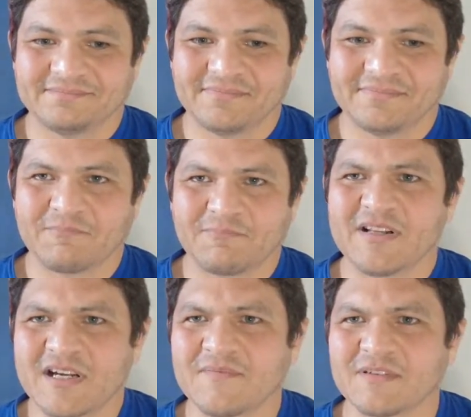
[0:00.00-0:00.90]
like pretty
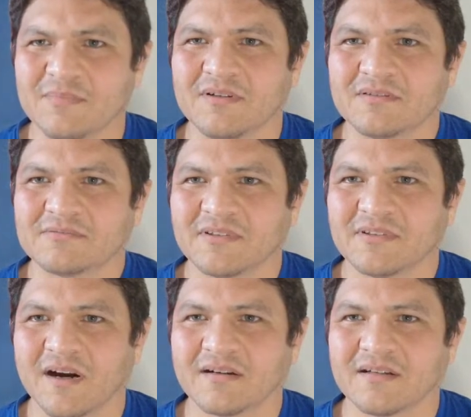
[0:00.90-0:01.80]
comfortable
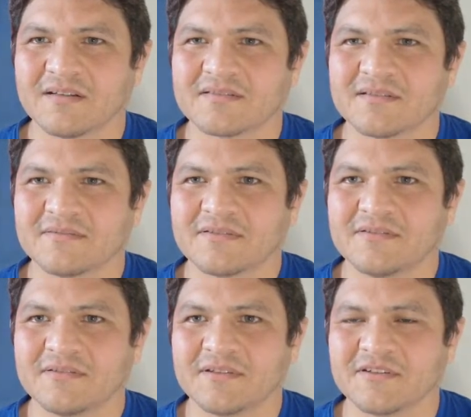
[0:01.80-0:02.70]
regardless of
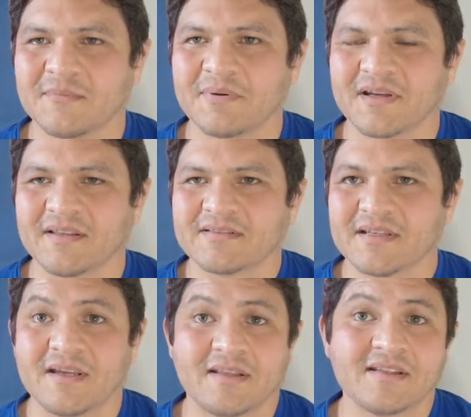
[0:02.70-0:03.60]
who you're up against.
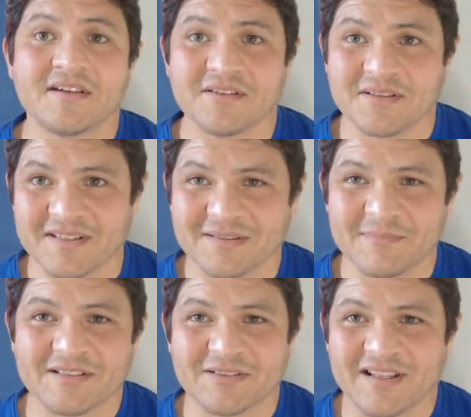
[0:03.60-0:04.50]
And that's the other thing, the
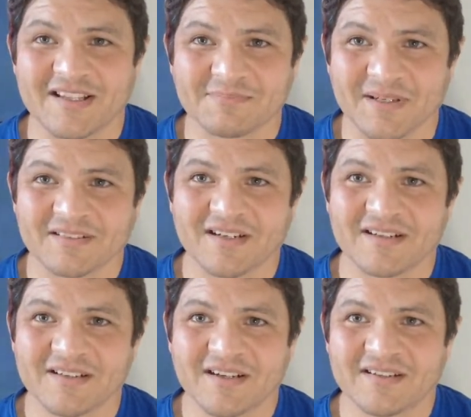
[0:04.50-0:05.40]
mental aspect, right?
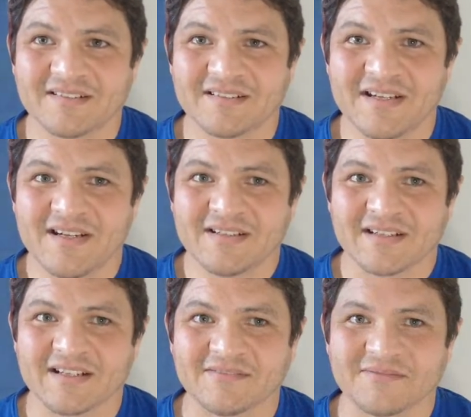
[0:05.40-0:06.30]
You gotta
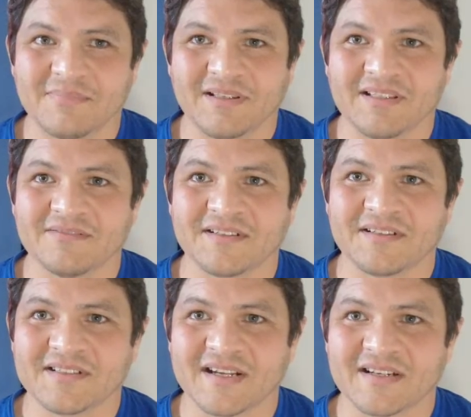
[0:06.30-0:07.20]
kind of believe in
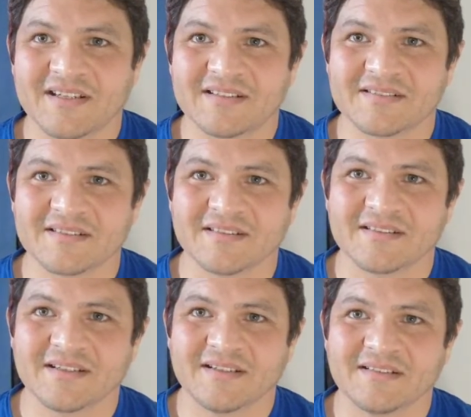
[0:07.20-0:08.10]
your techniques
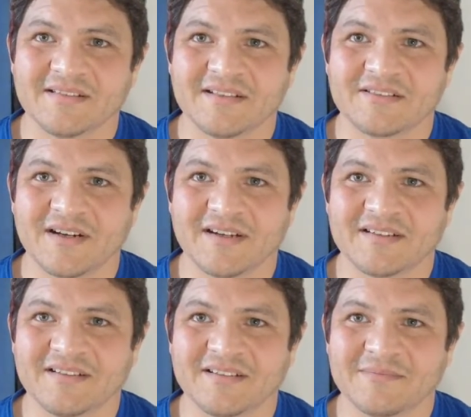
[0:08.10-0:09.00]
and then try
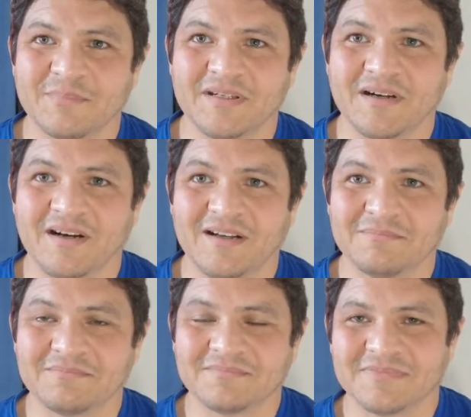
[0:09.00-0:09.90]
to be
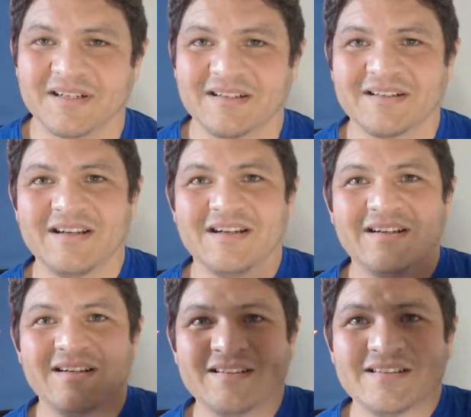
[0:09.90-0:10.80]
calm, right?
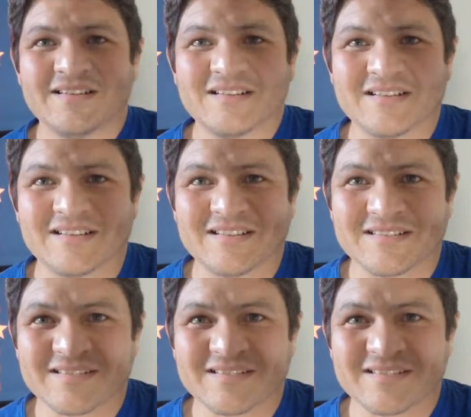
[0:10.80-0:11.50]
Uh,